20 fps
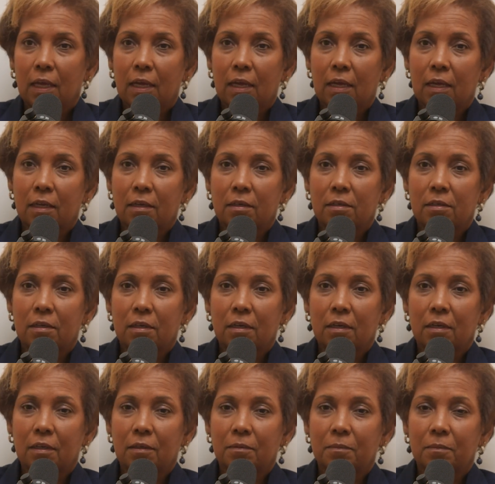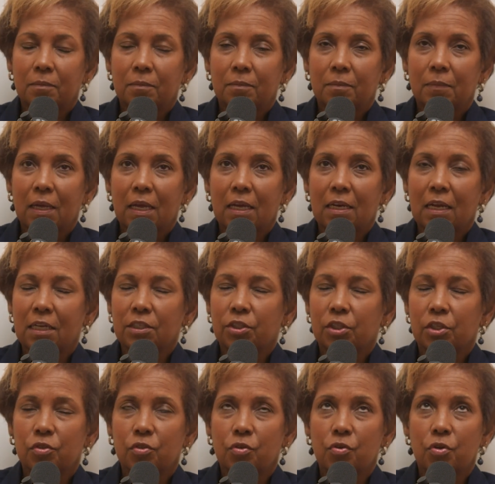and I
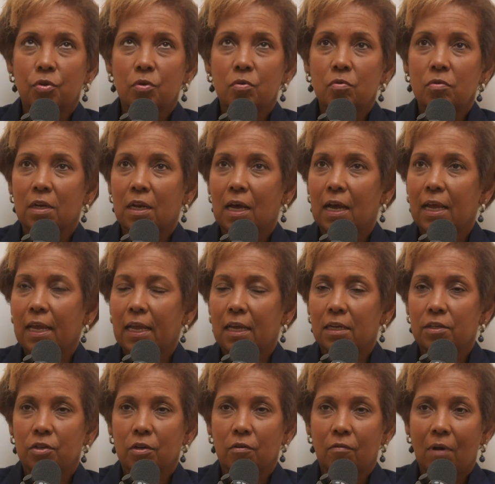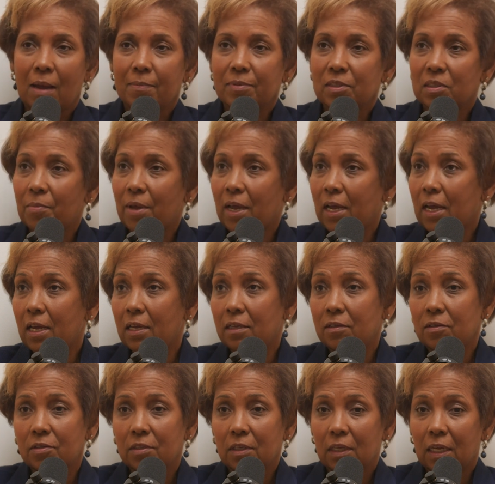just knew that I had to grab some
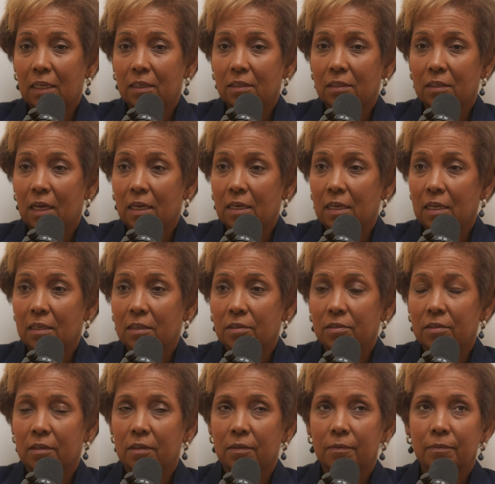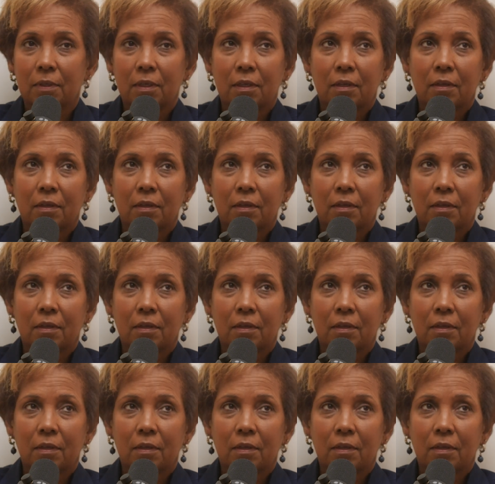hands, and I needed to